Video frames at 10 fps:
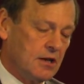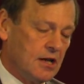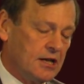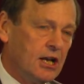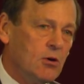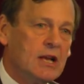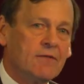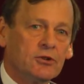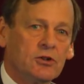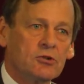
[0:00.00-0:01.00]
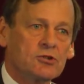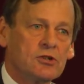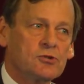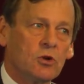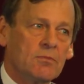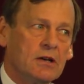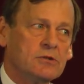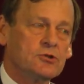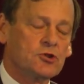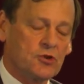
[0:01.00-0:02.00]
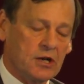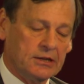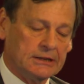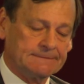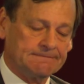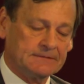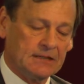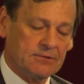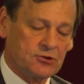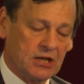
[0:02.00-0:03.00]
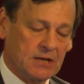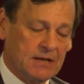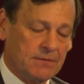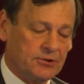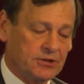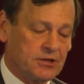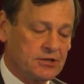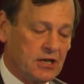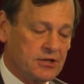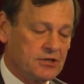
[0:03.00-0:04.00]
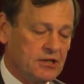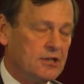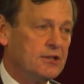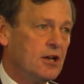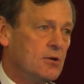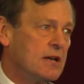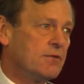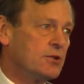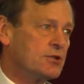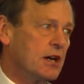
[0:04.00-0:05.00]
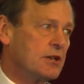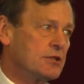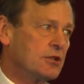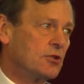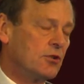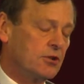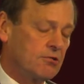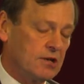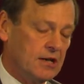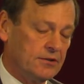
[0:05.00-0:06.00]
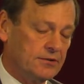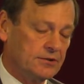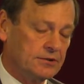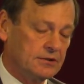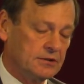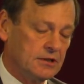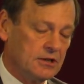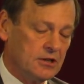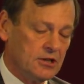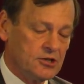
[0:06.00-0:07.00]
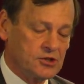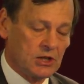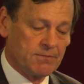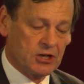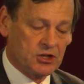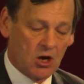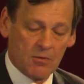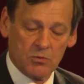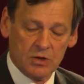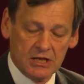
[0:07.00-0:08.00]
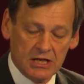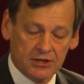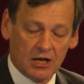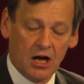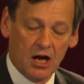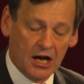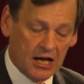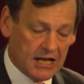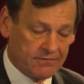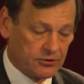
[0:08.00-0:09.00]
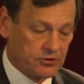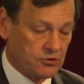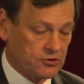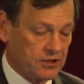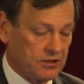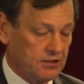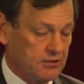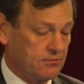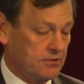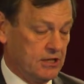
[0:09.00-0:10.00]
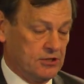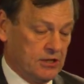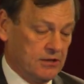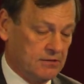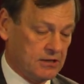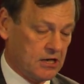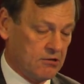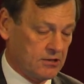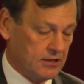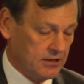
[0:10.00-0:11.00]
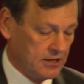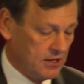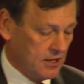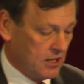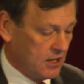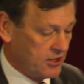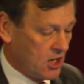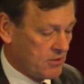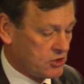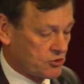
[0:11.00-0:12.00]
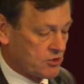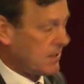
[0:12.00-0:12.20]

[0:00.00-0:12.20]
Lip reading: And lower level doctrine is all about training people to conduct low-level tactics on the ground. So in the British Army, we need the higher level doctrine that is in currently the Army Doctrine